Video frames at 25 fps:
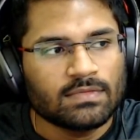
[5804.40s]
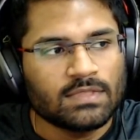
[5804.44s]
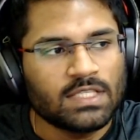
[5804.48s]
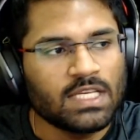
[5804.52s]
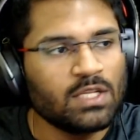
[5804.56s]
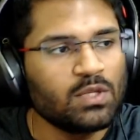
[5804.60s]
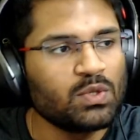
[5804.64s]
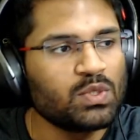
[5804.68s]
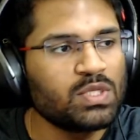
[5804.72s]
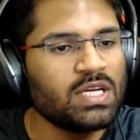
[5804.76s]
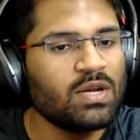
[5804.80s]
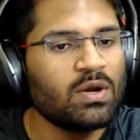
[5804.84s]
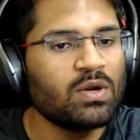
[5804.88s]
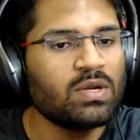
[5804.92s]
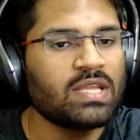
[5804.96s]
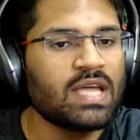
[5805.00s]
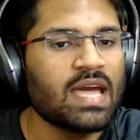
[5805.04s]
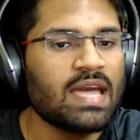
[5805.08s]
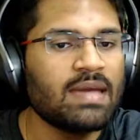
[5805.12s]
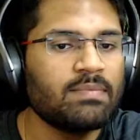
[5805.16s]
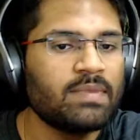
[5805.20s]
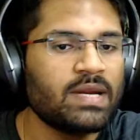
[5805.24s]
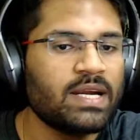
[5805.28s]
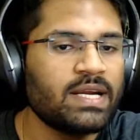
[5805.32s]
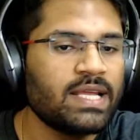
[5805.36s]
See, losing on
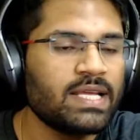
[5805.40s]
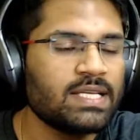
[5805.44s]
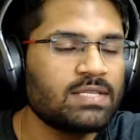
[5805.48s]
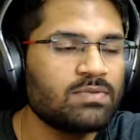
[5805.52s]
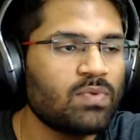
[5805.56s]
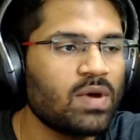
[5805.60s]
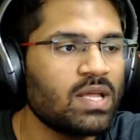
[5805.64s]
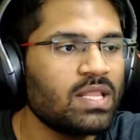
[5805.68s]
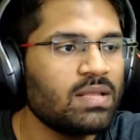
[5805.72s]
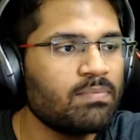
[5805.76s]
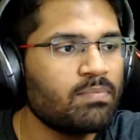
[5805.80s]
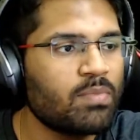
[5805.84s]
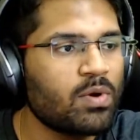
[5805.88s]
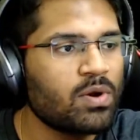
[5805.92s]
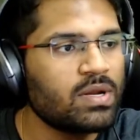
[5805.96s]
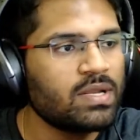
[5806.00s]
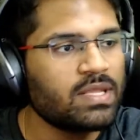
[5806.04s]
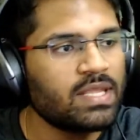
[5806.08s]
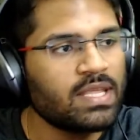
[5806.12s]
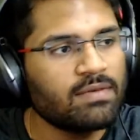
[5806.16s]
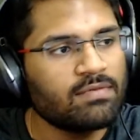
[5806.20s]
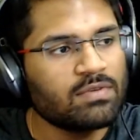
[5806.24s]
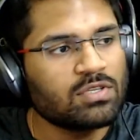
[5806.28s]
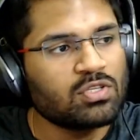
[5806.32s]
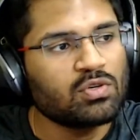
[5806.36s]
time, right? There's one
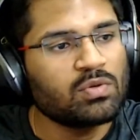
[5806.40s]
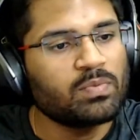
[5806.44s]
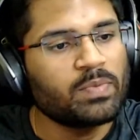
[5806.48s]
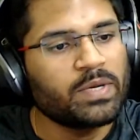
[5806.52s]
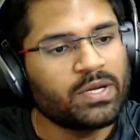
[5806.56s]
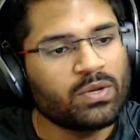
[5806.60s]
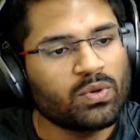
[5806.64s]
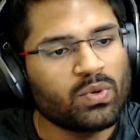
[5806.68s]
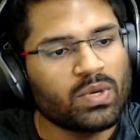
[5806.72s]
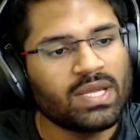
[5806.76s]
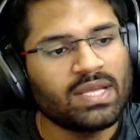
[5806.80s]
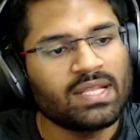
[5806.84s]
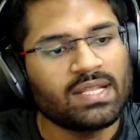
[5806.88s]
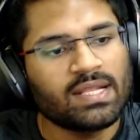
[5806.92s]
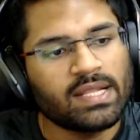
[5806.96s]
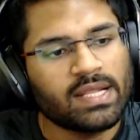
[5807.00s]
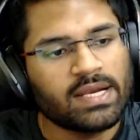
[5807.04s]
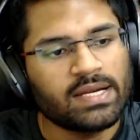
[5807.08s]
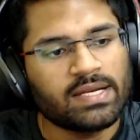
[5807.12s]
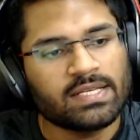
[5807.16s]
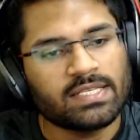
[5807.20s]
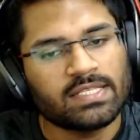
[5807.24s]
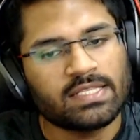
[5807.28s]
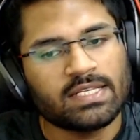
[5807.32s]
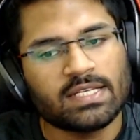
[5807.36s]
important thing which we'll be doing in the
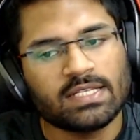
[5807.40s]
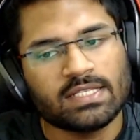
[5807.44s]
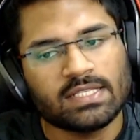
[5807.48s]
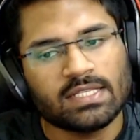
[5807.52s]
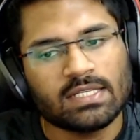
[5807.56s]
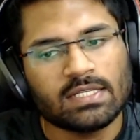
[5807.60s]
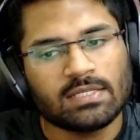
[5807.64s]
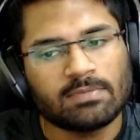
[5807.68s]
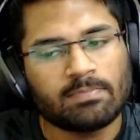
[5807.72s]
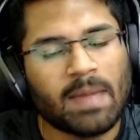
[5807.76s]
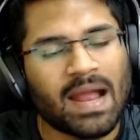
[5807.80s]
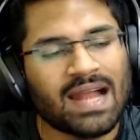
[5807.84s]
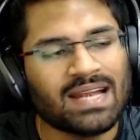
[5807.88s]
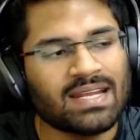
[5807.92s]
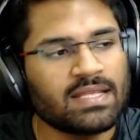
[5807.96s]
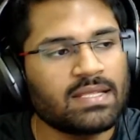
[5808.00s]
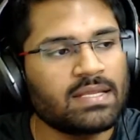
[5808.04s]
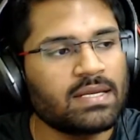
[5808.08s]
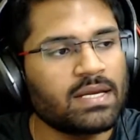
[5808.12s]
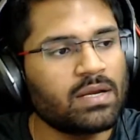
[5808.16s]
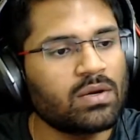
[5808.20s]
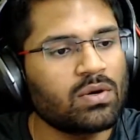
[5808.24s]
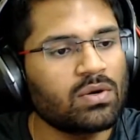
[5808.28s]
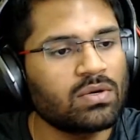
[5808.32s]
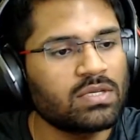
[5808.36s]
later stages is
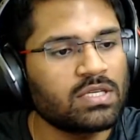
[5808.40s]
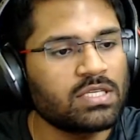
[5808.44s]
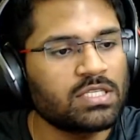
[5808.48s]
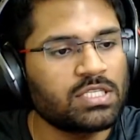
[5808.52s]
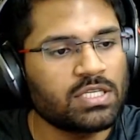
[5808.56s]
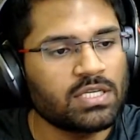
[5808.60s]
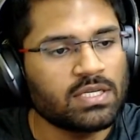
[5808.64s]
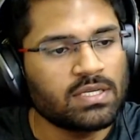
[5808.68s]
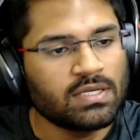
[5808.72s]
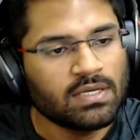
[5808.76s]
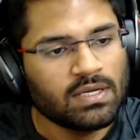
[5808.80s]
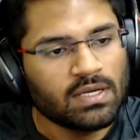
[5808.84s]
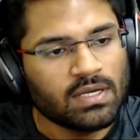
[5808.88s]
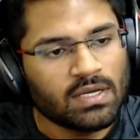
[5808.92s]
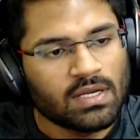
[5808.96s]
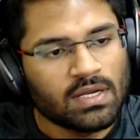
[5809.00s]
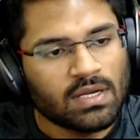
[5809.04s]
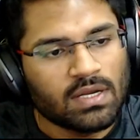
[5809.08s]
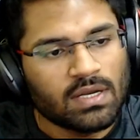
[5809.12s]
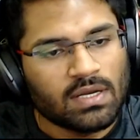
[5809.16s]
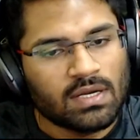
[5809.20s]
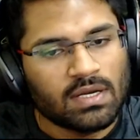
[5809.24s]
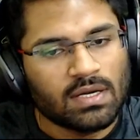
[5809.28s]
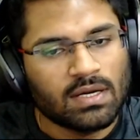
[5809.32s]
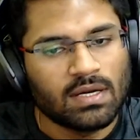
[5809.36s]
pattern recognition.
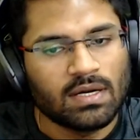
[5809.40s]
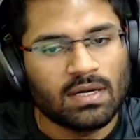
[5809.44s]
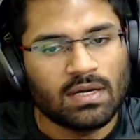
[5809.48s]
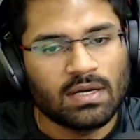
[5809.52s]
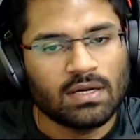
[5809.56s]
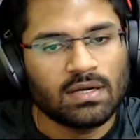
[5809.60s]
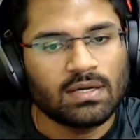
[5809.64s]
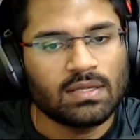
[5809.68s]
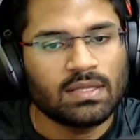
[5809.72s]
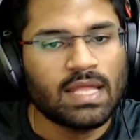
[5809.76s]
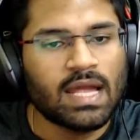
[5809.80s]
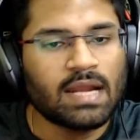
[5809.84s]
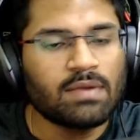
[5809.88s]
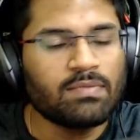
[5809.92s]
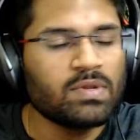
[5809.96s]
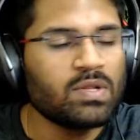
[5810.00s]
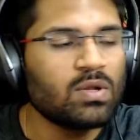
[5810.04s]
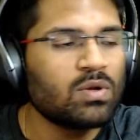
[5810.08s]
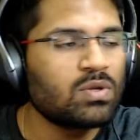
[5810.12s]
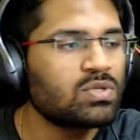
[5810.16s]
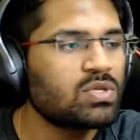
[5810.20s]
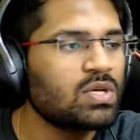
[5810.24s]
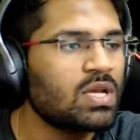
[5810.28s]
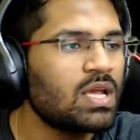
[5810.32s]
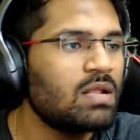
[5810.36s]
That
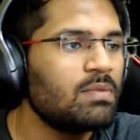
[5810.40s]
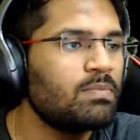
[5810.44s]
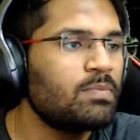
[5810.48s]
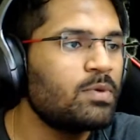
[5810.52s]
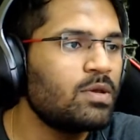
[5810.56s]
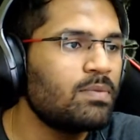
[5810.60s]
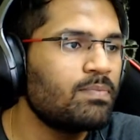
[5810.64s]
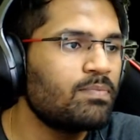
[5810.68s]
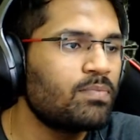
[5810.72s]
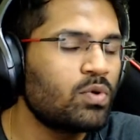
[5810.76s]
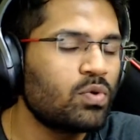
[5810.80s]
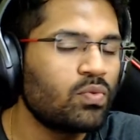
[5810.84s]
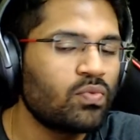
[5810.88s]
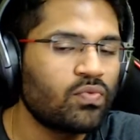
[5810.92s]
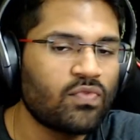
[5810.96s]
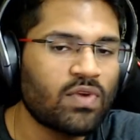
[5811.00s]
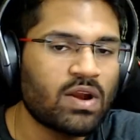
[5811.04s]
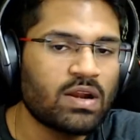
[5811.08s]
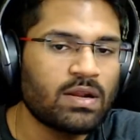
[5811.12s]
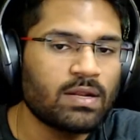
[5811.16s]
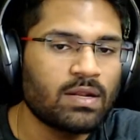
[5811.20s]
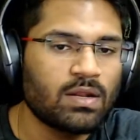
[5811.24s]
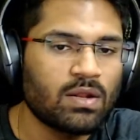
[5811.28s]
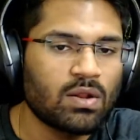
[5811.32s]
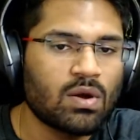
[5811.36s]
will also help you improve
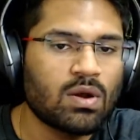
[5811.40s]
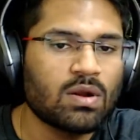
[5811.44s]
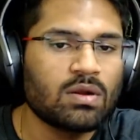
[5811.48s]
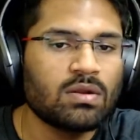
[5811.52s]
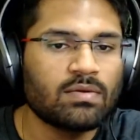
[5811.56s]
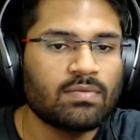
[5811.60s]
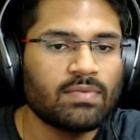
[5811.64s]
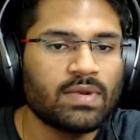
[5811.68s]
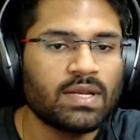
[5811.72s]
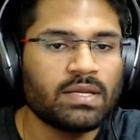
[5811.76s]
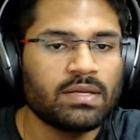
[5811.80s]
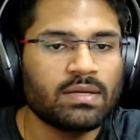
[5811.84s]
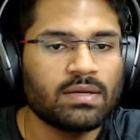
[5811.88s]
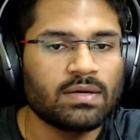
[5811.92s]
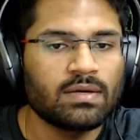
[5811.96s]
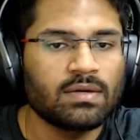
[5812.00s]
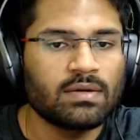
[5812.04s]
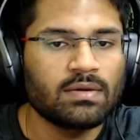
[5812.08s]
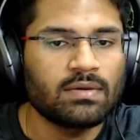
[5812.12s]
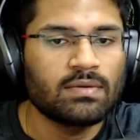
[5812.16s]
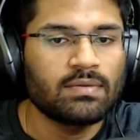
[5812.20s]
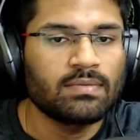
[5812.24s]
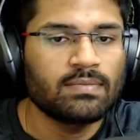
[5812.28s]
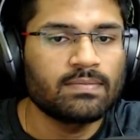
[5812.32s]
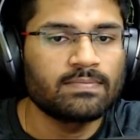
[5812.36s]
quite a lot when,
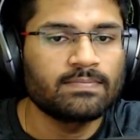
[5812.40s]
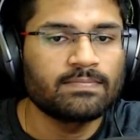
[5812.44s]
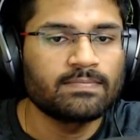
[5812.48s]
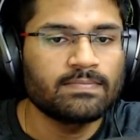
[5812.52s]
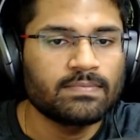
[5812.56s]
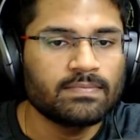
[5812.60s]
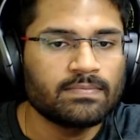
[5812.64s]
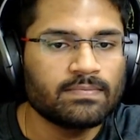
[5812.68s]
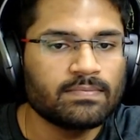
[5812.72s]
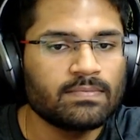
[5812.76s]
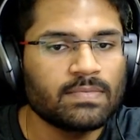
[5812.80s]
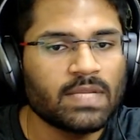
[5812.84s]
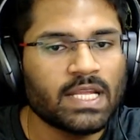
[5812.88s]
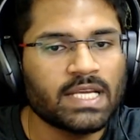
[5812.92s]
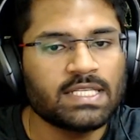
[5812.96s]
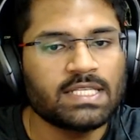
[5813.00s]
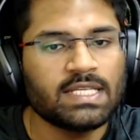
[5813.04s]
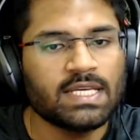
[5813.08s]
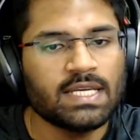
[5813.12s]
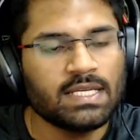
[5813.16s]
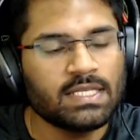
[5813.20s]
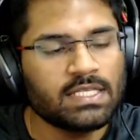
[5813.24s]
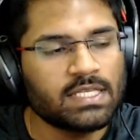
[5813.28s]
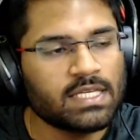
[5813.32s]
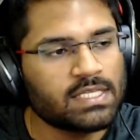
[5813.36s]
like
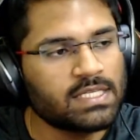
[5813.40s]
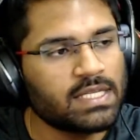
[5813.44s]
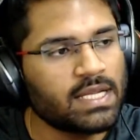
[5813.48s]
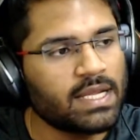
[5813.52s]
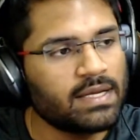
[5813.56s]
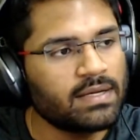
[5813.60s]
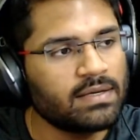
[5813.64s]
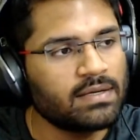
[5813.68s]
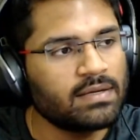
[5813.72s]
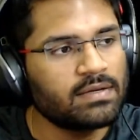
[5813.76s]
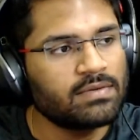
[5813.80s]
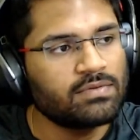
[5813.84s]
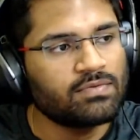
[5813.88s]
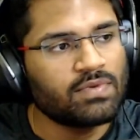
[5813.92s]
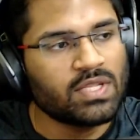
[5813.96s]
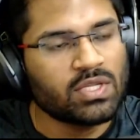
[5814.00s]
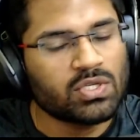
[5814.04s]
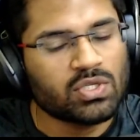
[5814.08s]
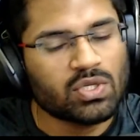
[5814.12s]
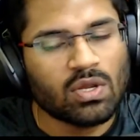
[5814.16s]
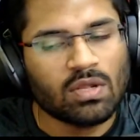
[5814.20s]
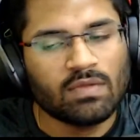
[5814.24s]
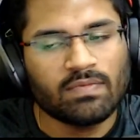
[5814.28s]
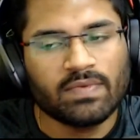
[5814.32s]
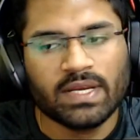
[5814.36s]
seeing chess. Like when
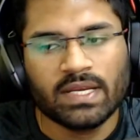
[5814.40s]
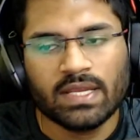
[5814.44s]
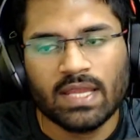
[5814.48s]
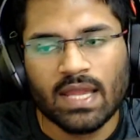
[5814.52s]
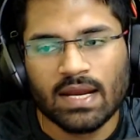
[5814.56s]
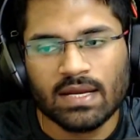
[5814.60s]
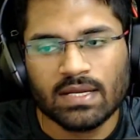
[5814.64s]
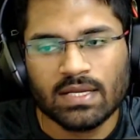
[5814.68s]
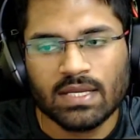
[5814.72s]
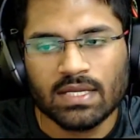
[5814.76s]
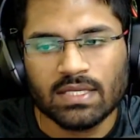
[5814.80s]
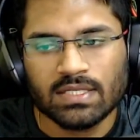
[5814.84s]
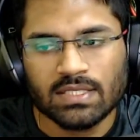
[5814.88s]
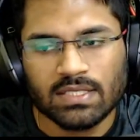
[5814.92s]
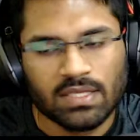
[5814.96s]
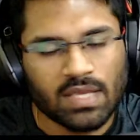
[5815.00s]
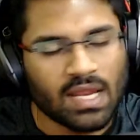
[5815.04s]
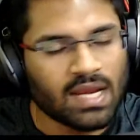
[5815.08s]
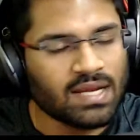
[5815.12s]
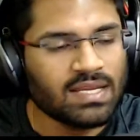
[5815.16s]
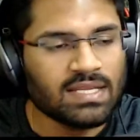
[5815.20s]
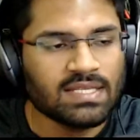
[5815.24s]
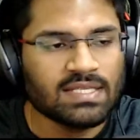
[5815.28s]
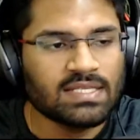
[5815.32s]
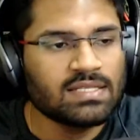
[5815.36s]
you're solving tactics,
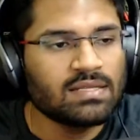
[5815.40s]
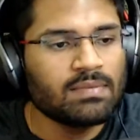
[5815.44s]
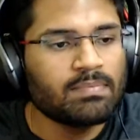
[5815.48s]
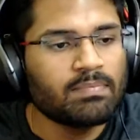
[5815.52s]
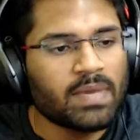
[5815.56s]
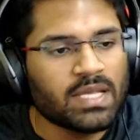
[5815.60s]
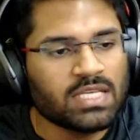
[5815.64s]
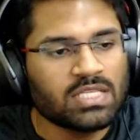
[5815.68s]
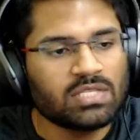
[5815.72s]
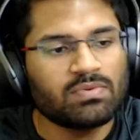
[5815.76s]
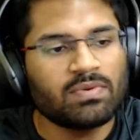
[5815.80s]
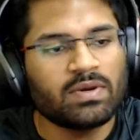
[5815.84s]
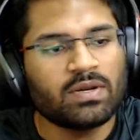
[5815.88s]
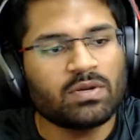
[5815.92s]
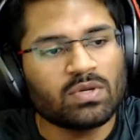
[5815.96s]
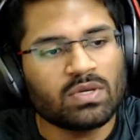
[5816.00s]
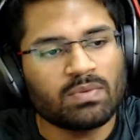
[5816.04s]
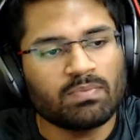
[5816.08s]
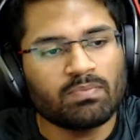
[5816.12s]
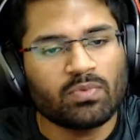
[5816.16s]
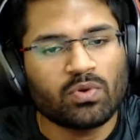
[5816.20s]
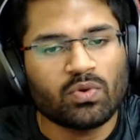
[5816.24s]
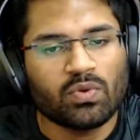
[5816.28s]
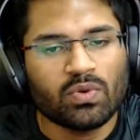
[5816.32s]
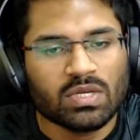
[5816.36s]
tactics is the best way to
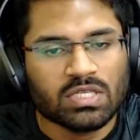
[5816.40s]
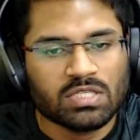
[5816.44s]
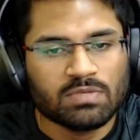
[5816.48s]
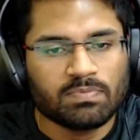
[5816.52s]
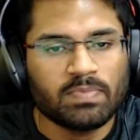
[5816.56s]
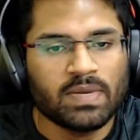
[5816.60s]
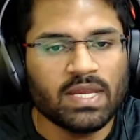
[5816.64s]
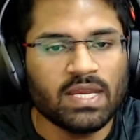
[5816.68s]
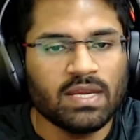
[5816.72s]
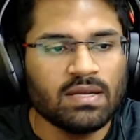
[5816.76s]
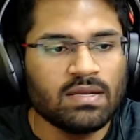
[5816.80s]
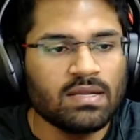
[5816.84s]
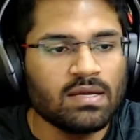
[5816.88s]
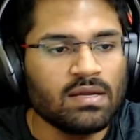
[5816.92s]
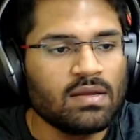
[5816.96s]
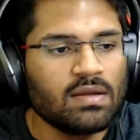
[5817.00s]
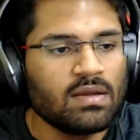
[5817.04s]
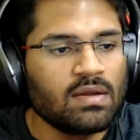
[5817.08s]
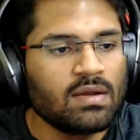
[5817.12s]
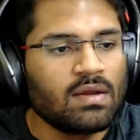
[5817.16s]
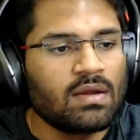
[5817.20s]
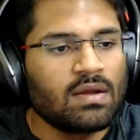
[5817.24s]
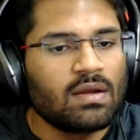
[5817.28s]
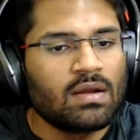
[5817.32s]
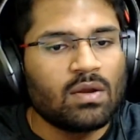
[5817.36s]
improve your speed.
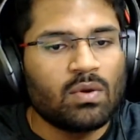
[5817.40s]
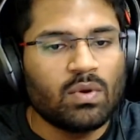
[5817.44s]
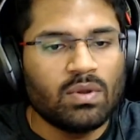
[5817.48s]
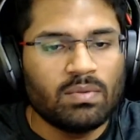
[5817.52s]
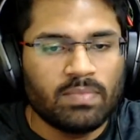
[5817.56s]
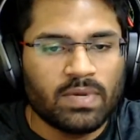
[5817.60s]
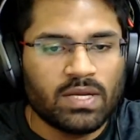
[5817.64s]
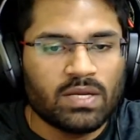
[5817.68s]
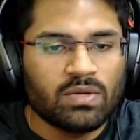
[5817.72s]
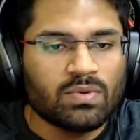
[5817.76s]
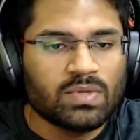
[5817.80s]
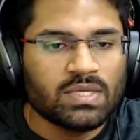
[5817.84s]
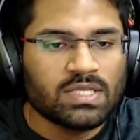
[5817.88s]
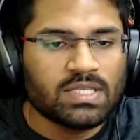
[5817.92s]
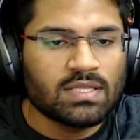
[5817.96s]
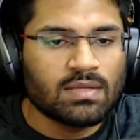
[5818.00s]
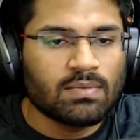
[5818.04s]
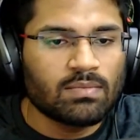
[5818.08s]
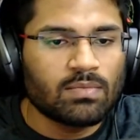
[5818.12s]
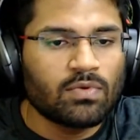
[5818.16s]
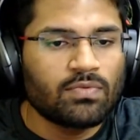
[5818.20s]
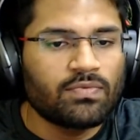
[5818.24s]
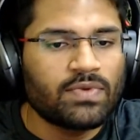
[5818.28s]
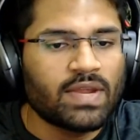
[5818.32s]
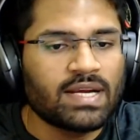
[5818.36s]
Queen b2 is
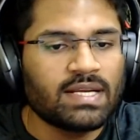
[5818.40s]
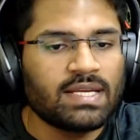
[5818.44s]
the move.